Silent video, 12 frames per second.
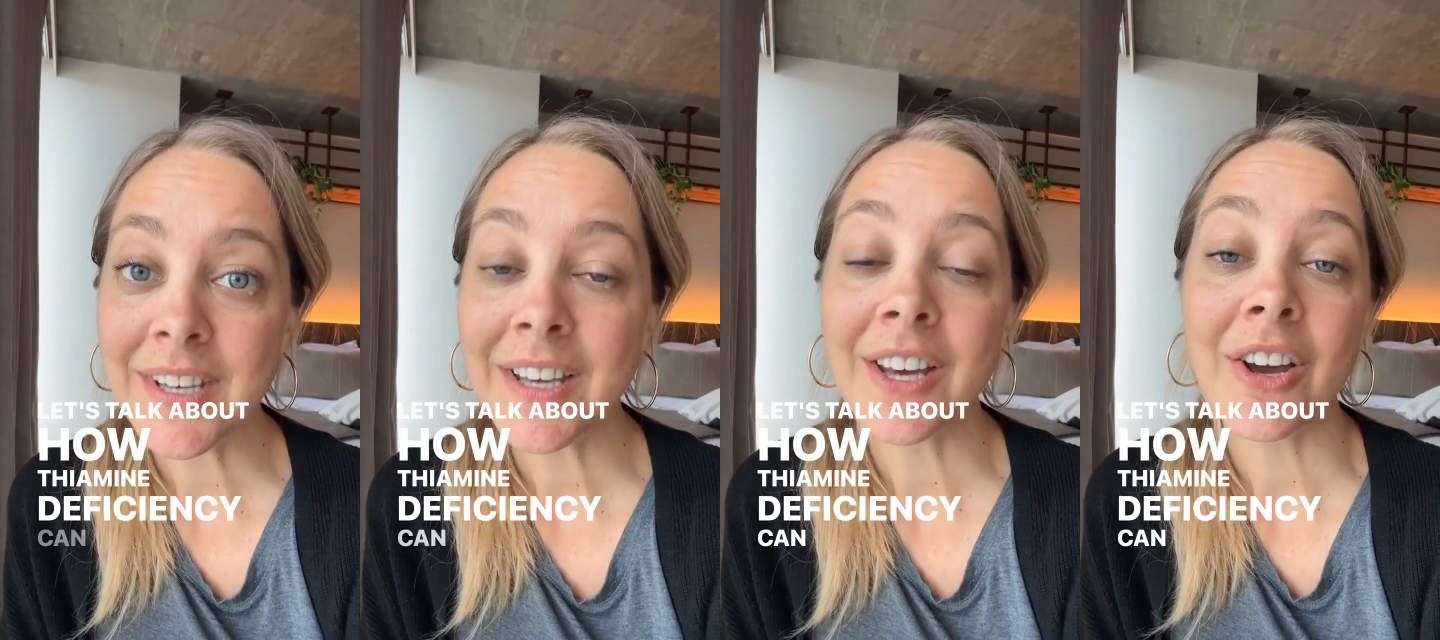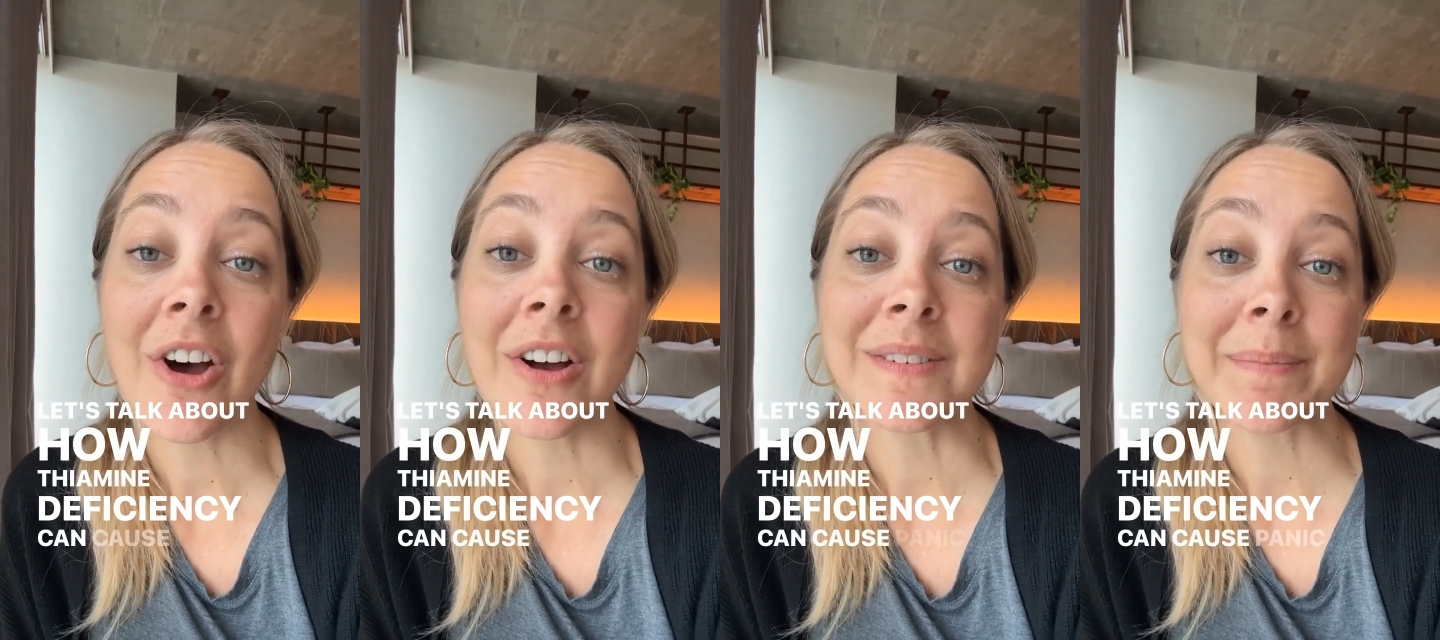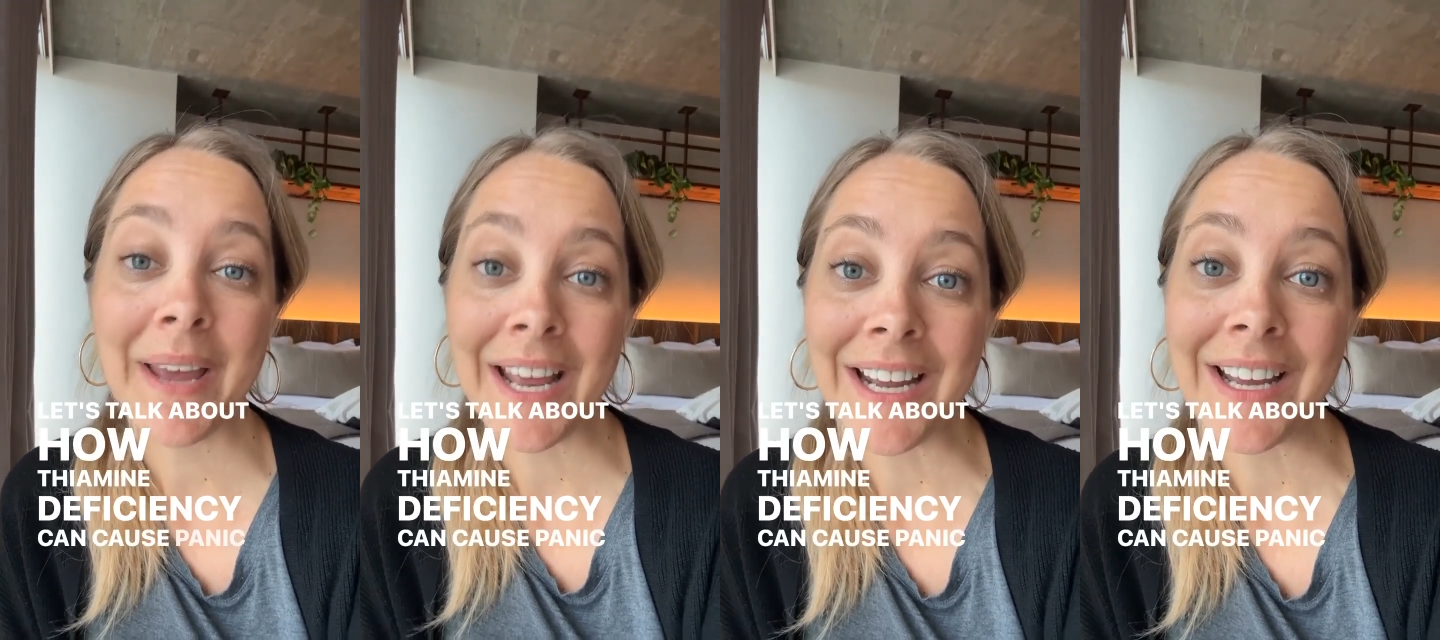can cause
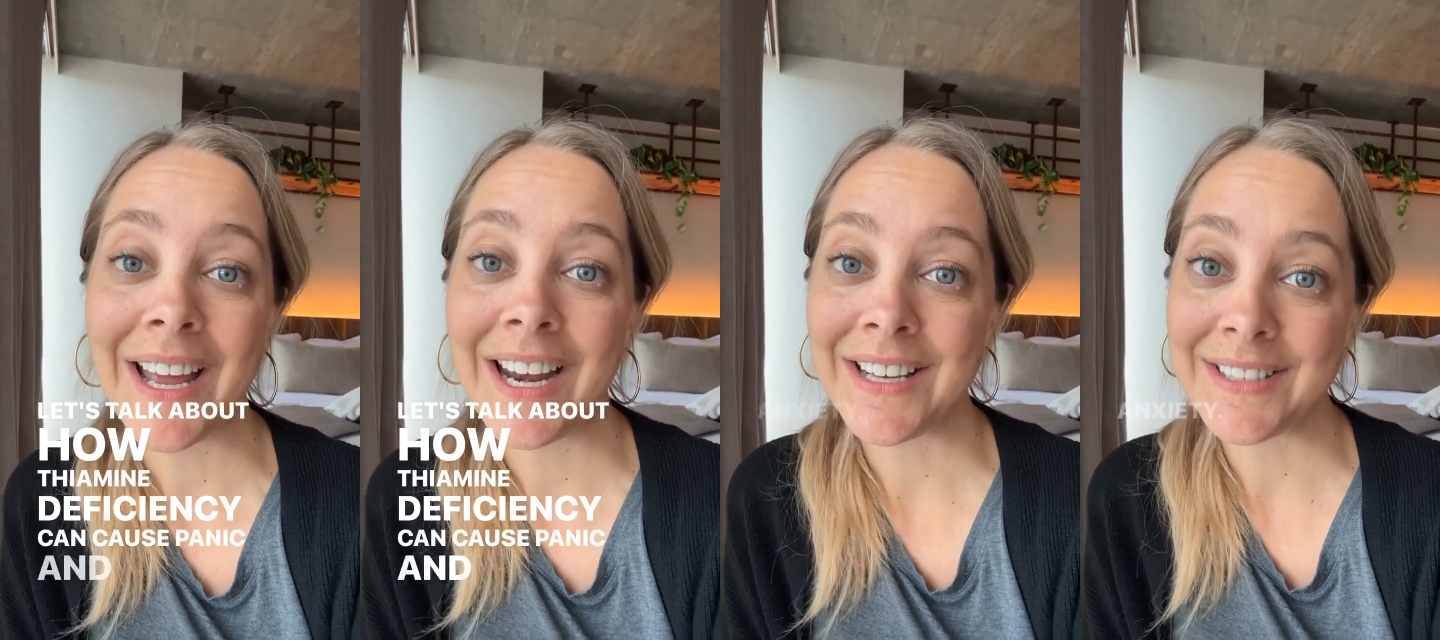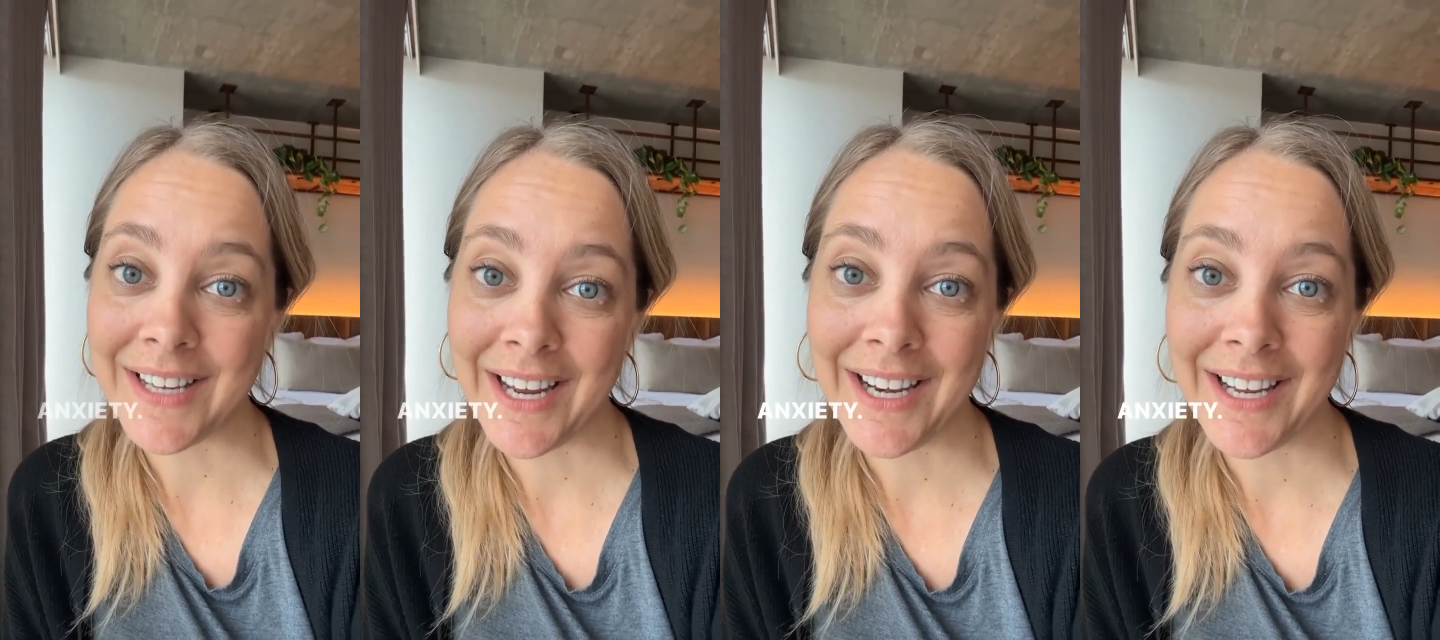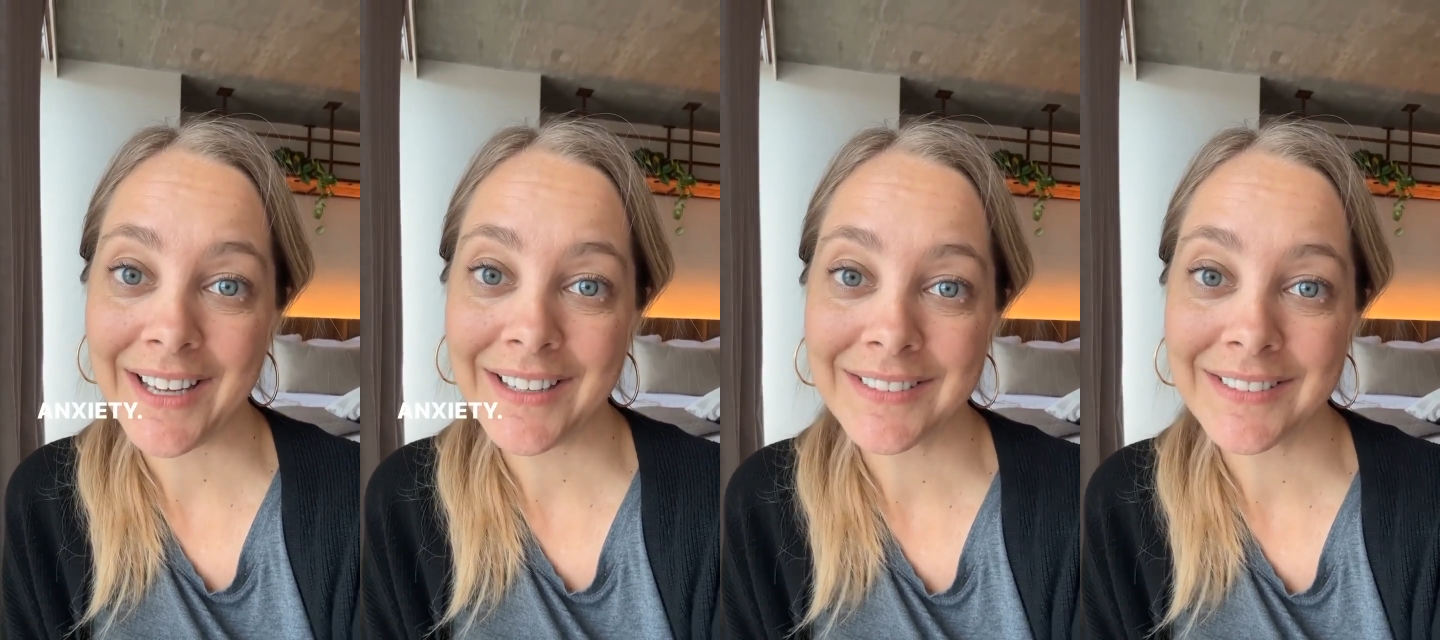panic and anxiety.